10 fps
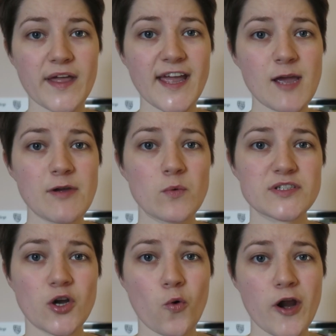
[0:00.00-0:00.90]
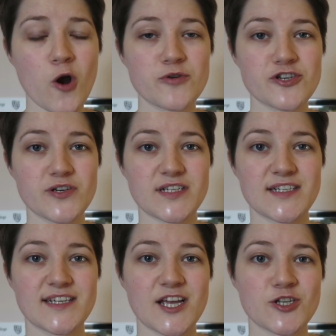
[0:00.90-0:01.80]
it gave me was a great
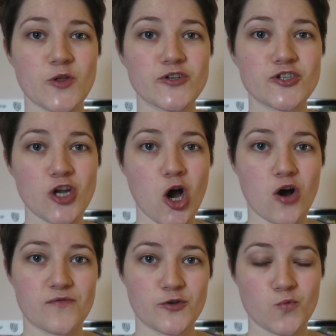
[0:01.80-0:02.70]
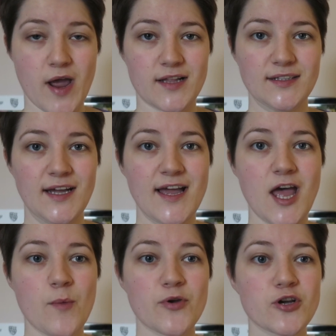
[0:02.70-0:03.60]
opportunity to get to know the staff as well,
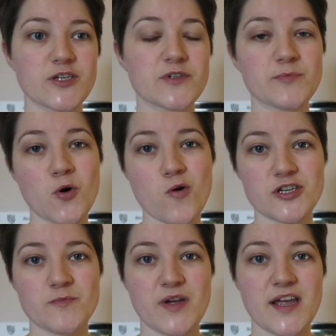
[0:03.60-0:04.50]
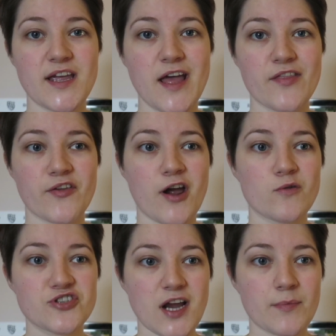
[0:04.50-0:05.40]
because it was important to me that I
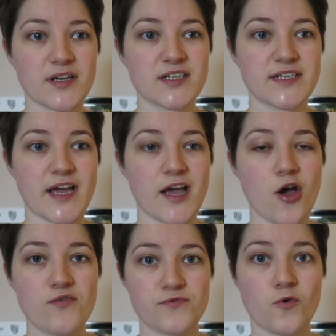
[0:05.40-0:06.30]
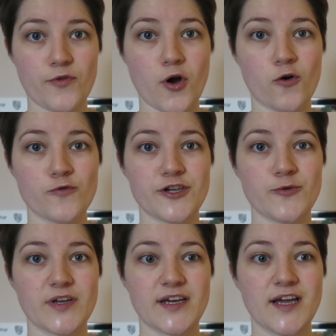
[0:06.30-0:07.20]
was champion cadet for the whole
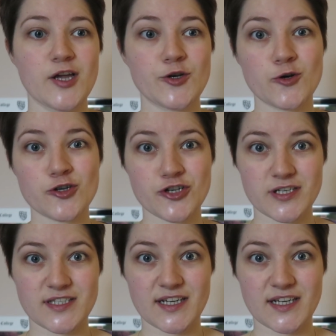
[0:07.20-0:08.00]
unit, not just the